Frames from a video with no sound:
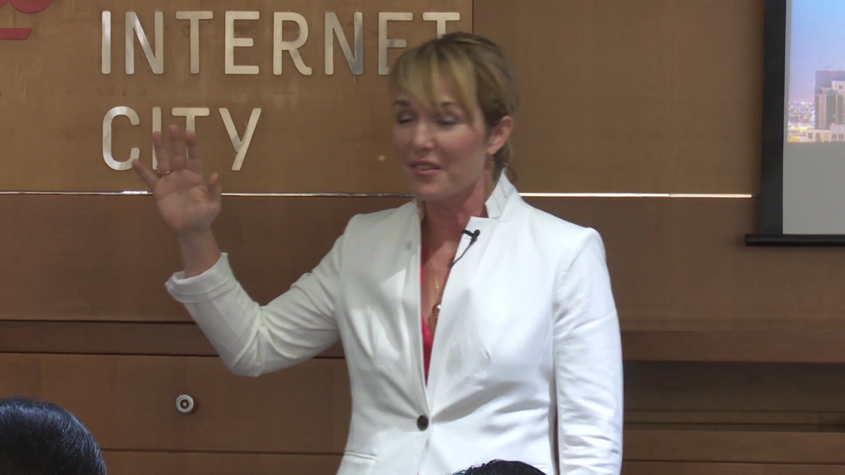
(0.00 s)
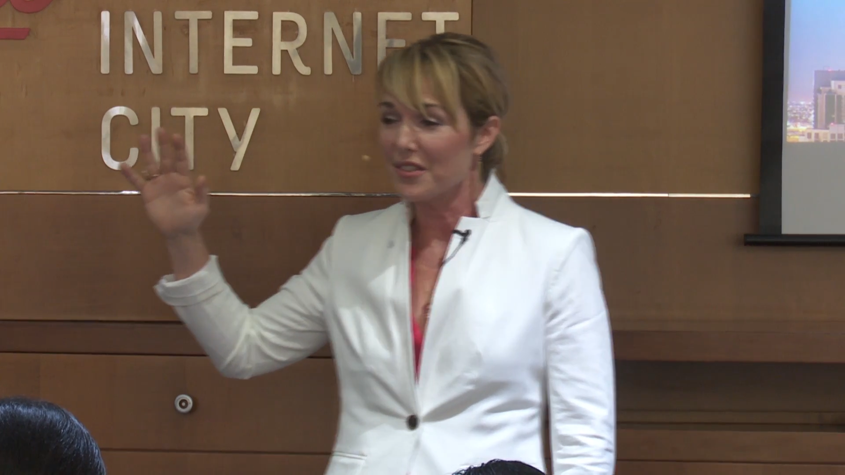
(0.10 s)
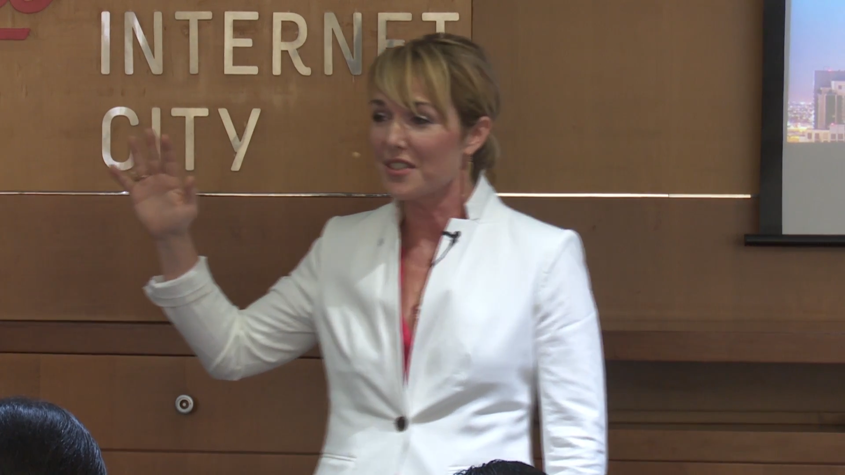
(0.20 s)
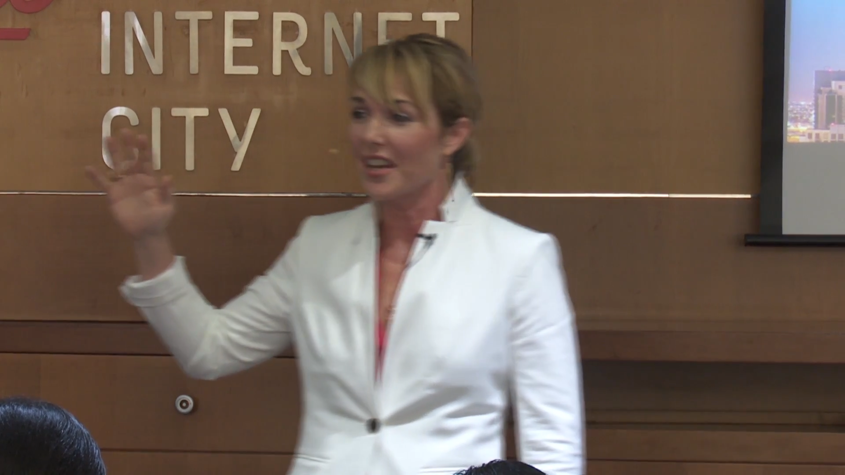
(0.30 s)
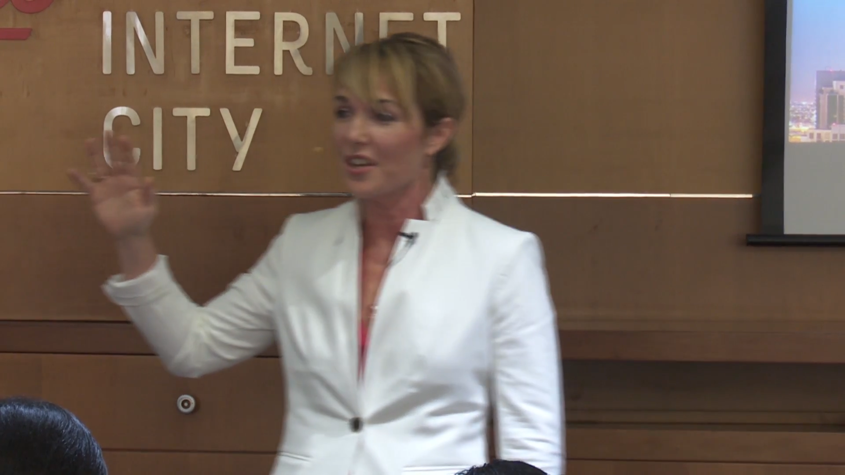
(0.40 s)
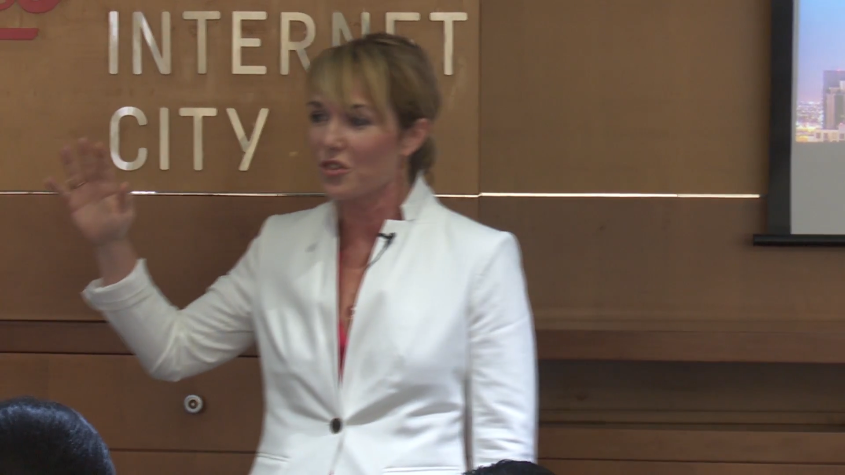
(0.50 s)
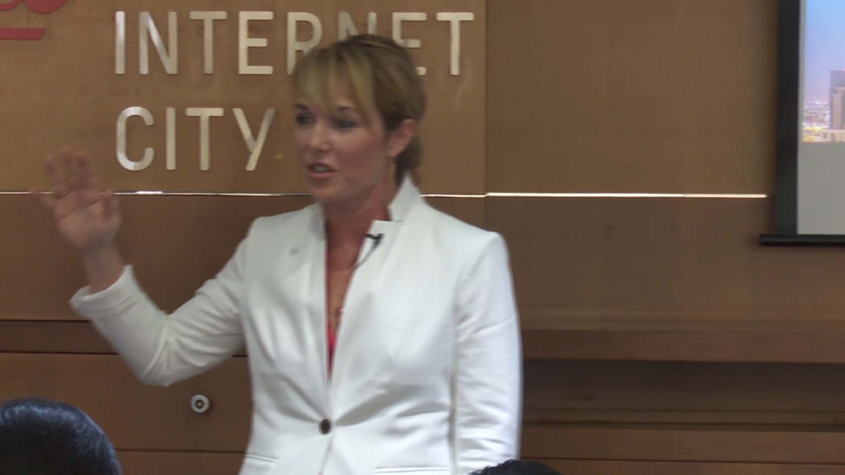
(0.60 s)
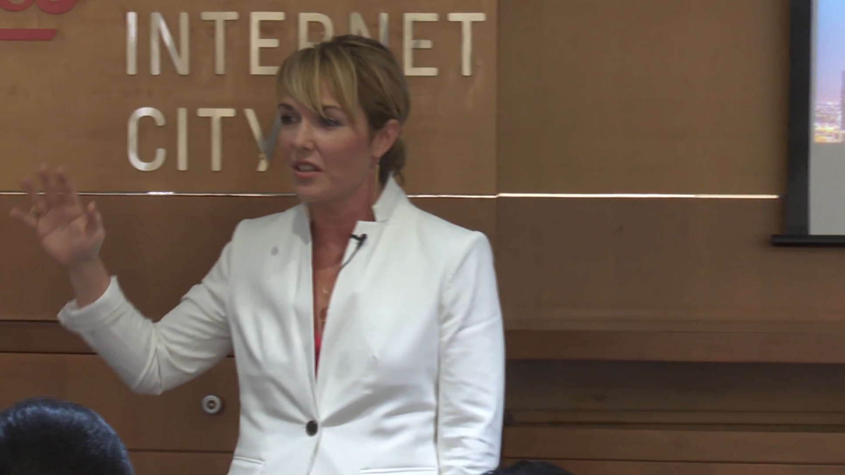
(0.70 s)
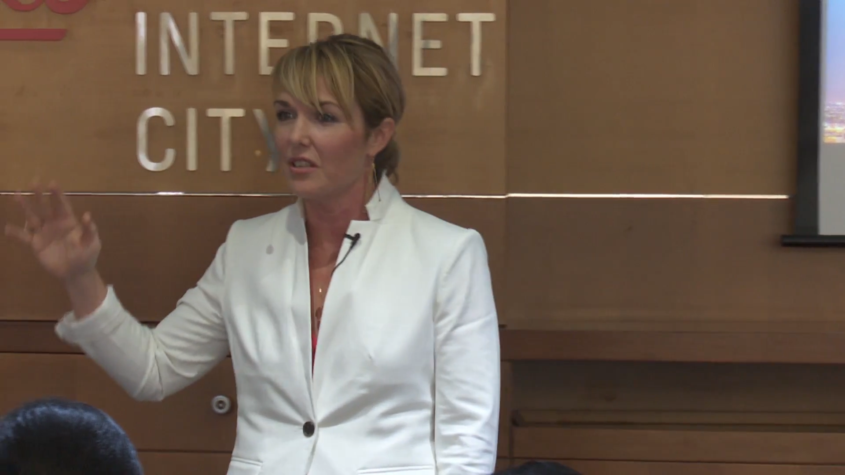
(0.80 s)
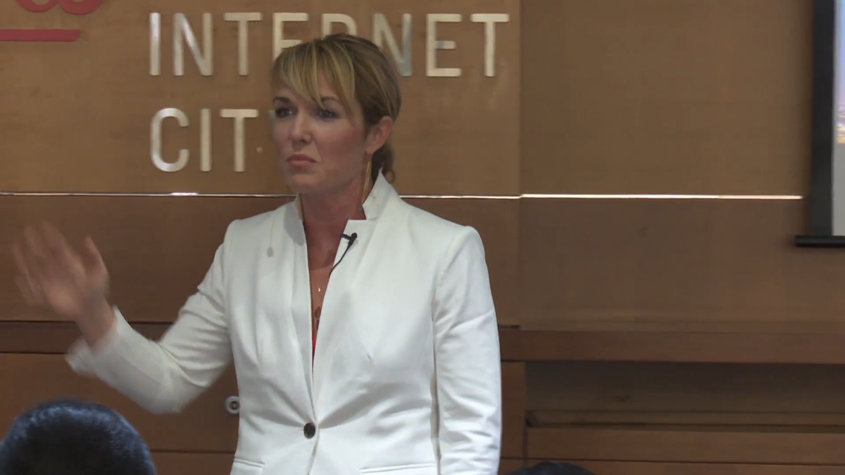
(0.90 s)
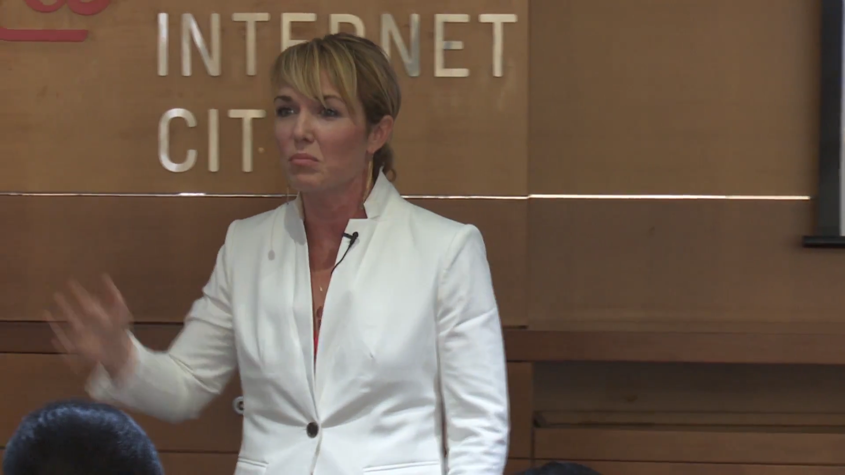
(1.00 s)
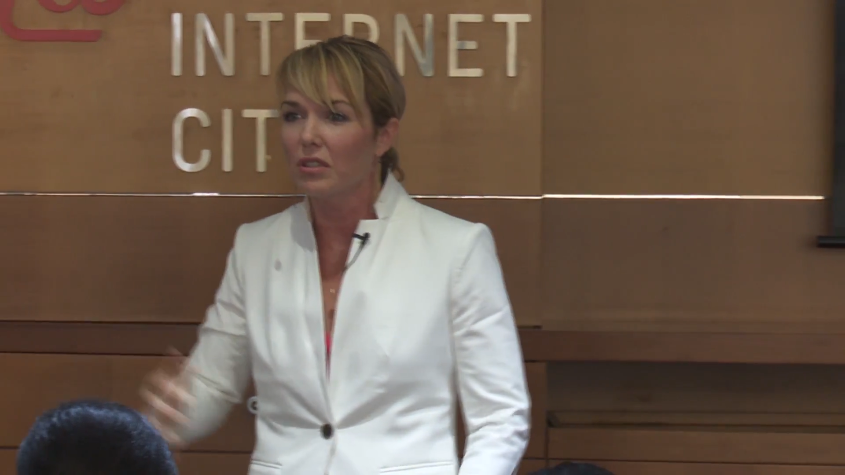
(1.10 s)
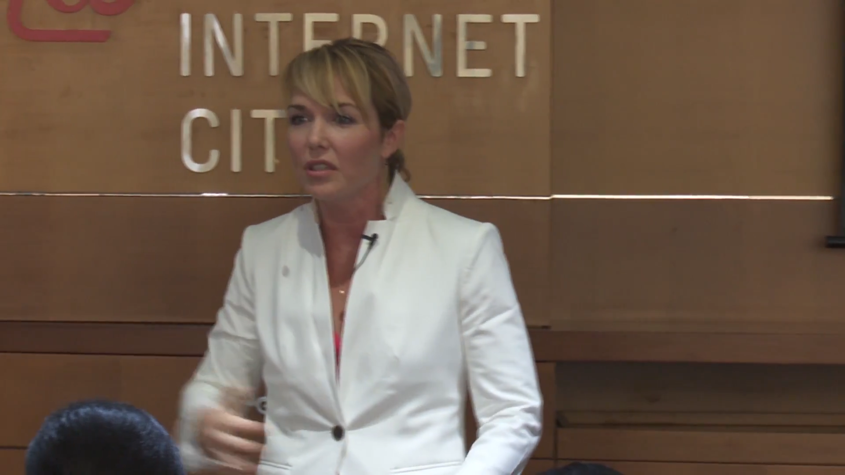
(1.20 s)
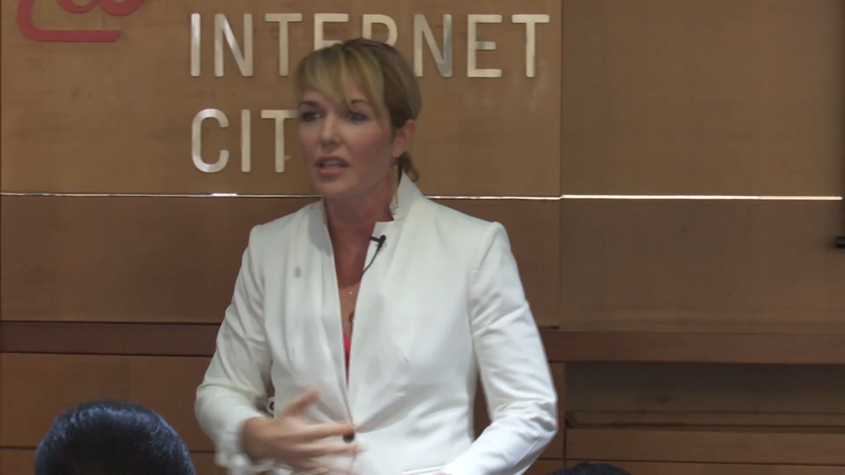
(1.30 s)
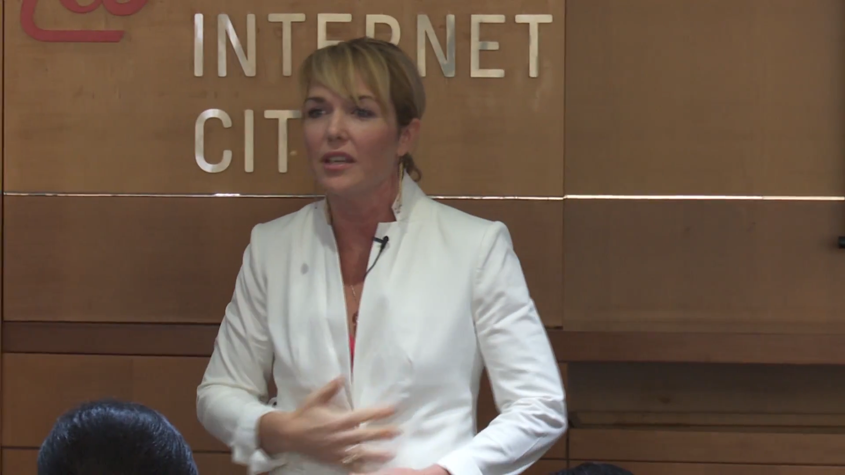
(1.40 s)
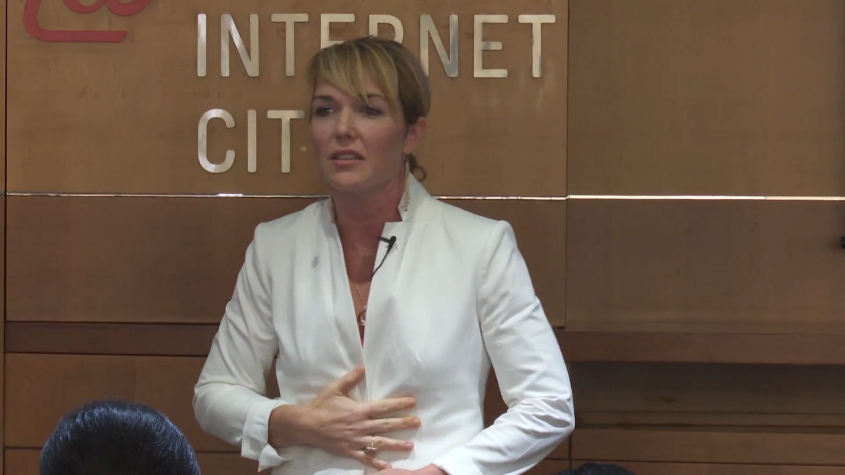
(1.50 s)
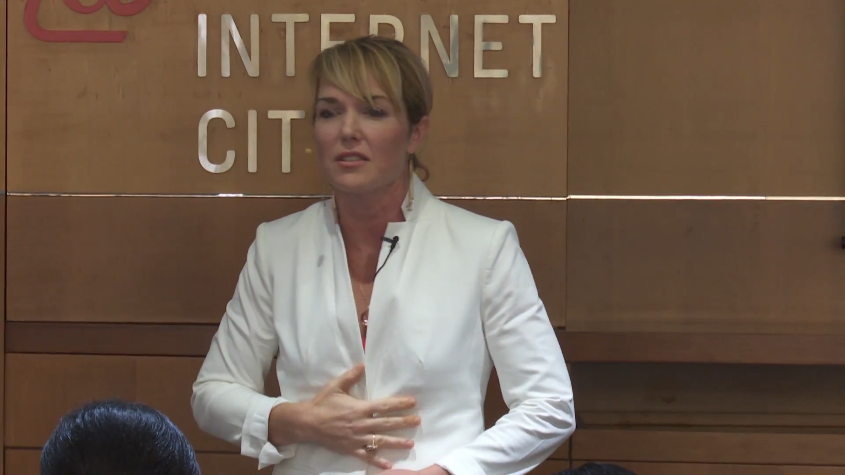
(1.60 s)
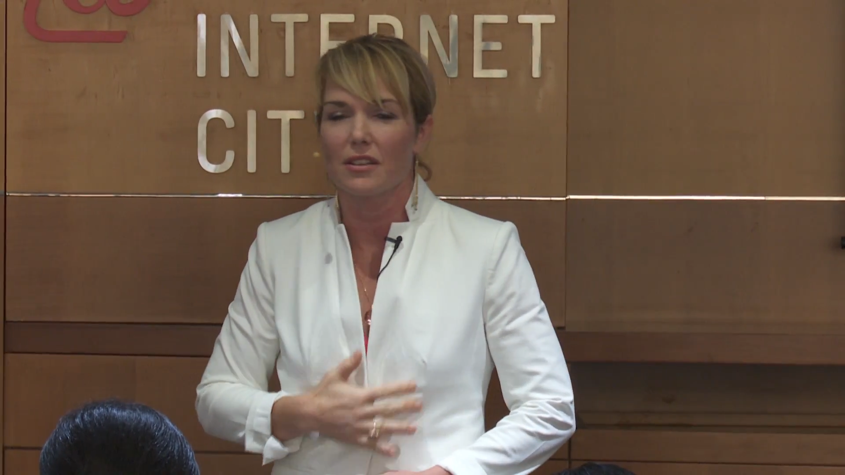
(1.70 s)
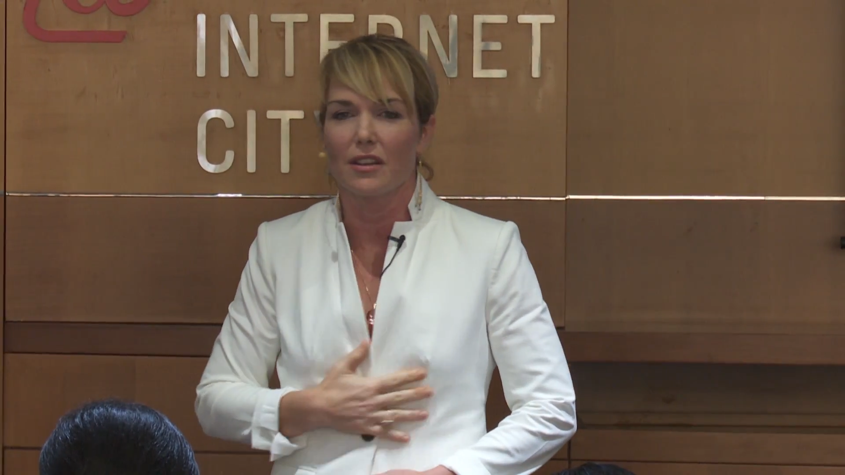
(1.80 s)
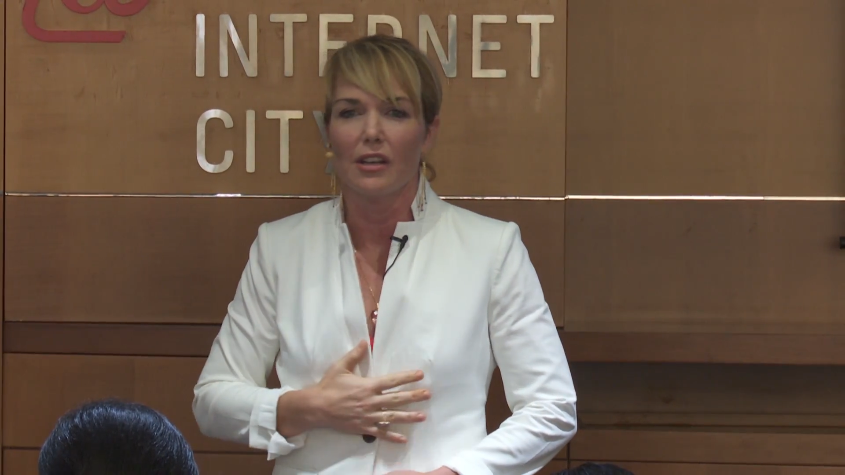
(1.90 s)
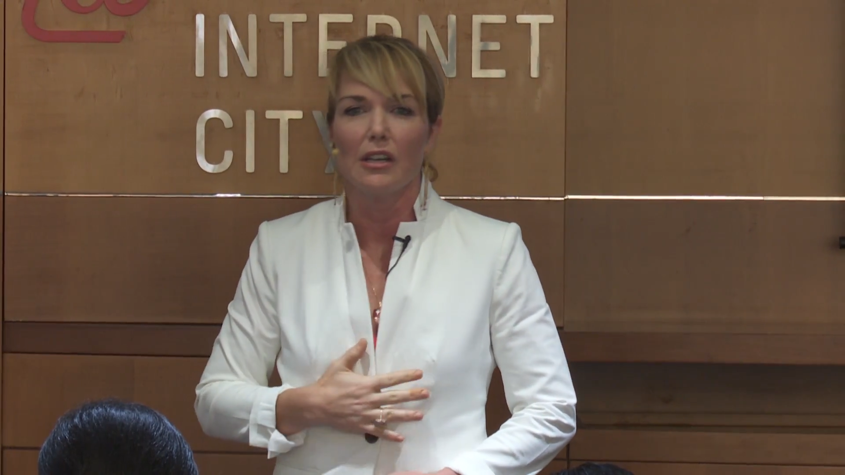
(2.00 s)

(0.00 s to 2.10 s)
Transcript: invitation is please